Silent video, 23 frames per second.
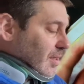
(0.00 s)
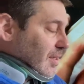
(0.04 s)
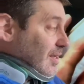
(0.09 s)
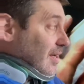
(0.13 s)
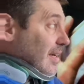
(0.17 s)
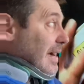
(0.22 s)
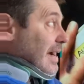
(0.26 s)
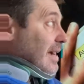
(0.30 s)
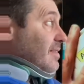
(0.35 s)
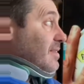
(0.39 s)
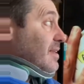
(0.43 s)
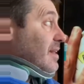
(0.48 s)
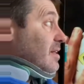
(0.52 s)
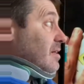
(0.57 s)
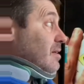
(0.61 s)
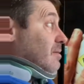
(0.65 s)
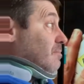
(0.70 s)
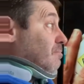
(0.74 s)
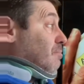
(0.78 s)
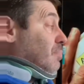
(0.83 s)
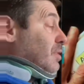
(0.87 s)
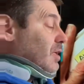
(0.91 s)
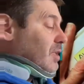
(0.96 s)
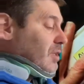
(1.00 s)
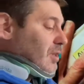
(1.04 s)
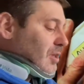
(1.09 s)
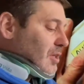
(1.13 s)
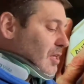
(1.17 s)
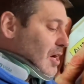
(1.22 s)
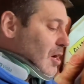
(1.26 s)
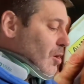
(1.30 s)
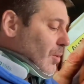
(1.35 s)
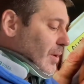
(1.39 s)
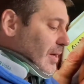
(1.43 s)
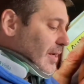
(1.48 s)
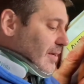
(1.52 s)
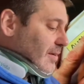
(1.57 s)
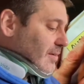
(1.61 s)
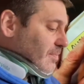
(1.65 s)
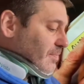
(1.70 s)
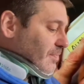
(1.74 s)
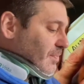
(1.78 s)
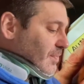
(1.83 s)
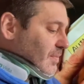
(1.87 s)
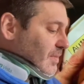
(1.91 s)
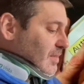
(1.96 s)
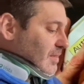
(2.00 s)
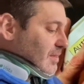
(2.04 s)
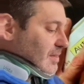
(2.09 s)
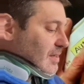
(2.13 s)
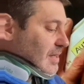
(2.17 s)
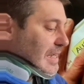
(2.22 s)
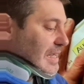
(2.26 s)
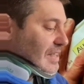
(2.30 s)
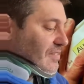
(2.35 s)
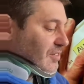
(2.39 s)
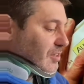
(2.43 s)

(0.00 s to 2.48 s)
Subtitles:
And then below it, I've